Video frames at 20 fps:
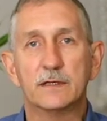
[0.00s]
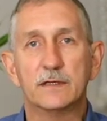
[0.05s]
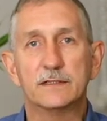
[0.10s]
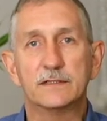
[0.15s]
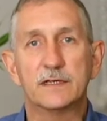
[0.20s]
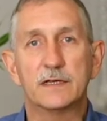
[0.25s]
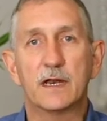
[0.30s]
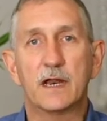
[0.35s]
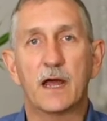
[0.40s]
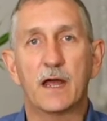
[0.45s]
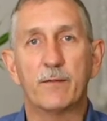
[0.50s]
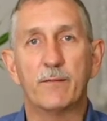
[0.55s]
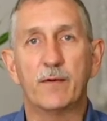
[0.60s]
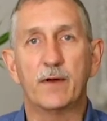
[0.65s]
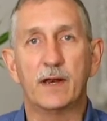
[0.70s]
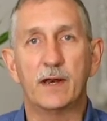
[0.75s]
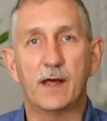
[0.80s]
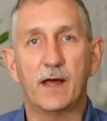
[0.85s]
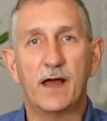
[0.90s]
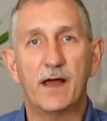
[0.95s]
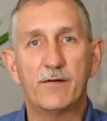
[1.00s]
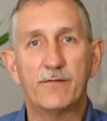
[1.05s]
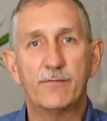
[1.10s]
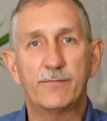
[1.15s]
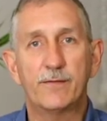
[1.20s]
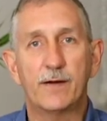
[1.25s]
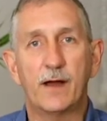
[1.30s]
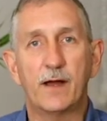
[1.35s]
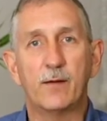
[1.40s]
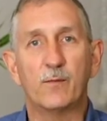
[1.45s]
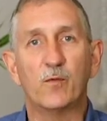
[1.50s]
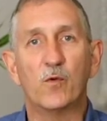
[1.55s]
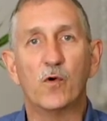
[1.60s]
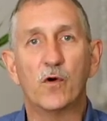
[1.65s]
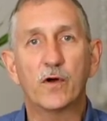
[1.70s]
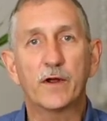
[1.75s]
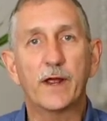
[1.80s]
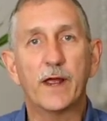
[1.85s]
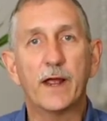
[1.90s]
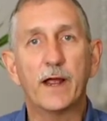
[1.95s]
is that I'm alive, I'm
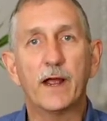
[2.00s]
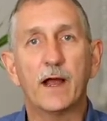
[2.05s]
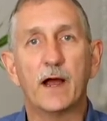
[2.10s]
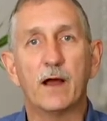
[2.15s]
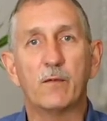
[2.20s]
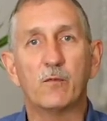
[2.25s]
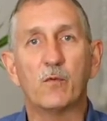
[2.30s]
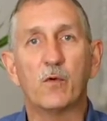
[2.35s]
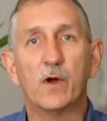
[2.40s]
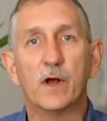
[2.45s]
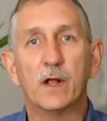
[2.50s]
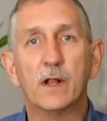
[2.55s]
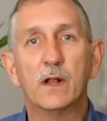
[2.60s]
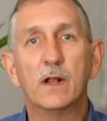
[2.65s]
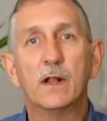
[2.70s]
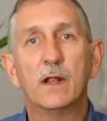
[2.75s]
walking, I'm well,